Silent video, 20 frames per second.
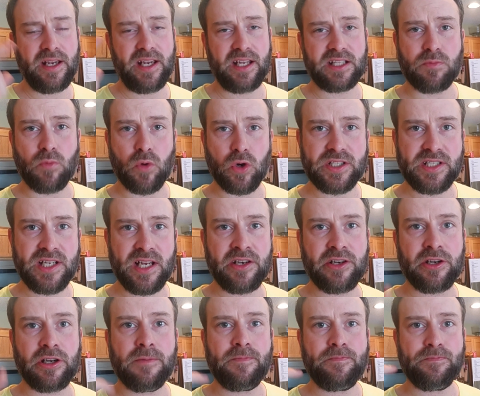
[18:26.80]
It's more
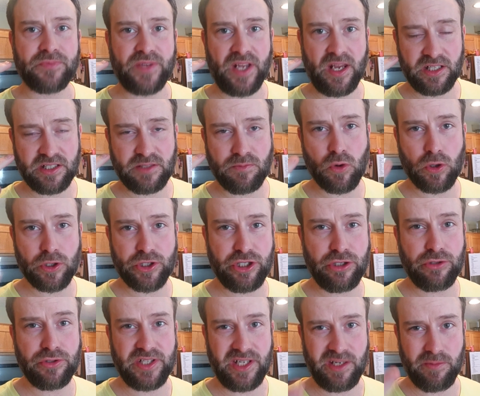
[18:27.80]
tender and it's more
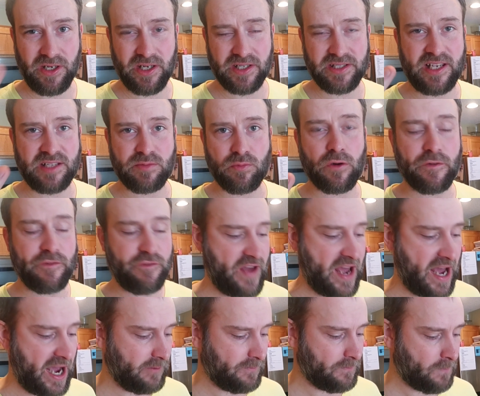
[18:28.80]
juicy because it has more
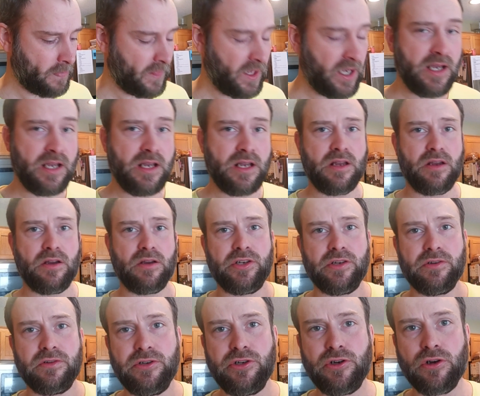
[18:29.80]
fat.
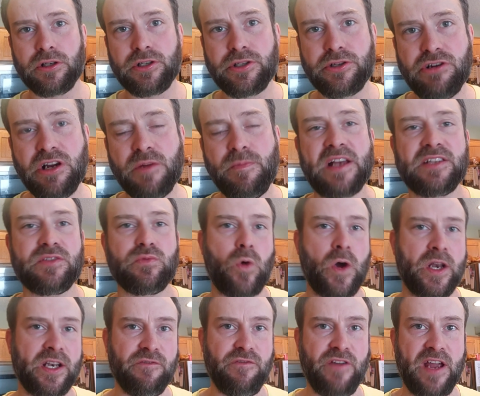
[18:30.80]
New York strip has
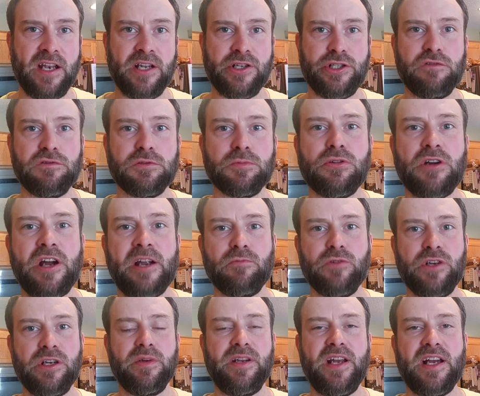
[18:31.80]
1 advantage over prime
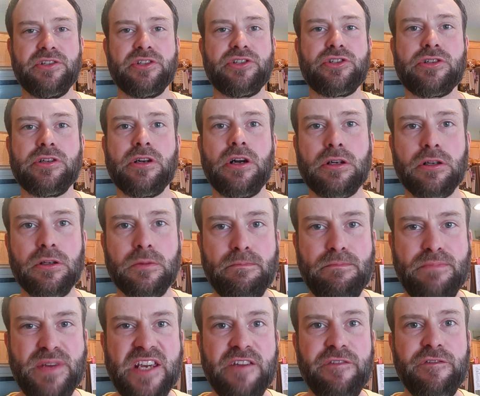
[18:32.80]
rib. It has a stronger
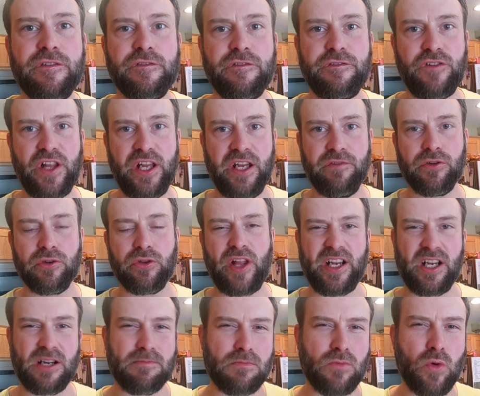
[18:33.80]
beef flavor,
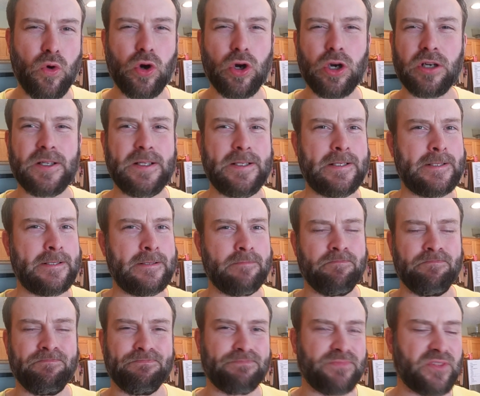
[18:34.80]
like a more
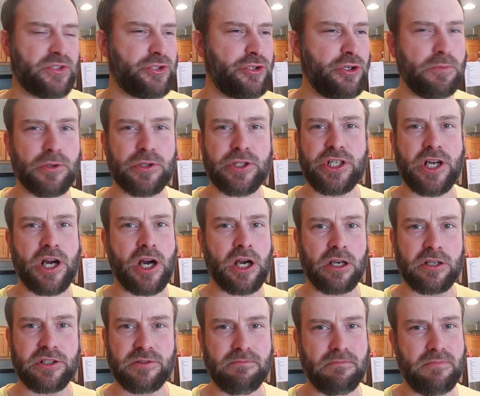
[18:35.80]

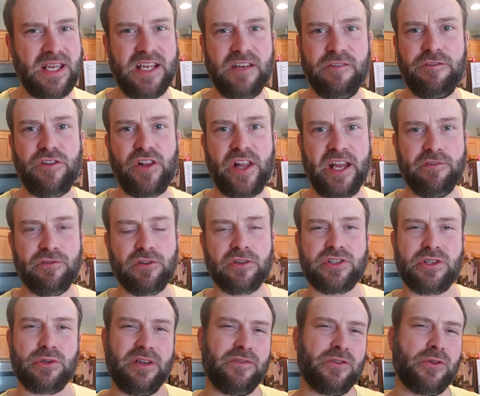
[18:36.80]
supercharged meat flavor.
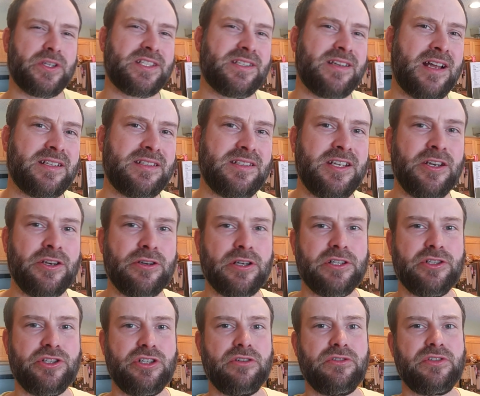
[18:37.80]
So even though it's not as tender
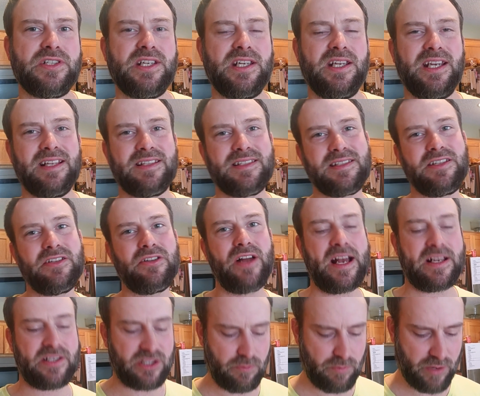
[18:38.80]
and juicy, it still
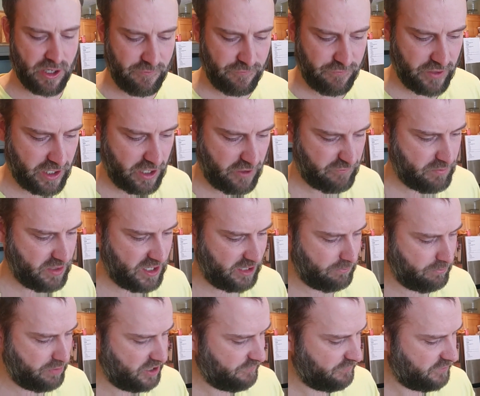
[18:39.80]
has the benefit of
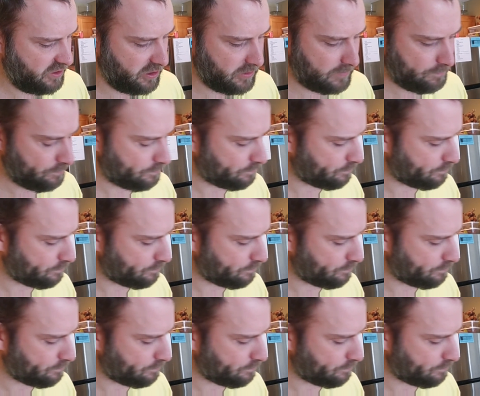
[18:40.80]
being beefier.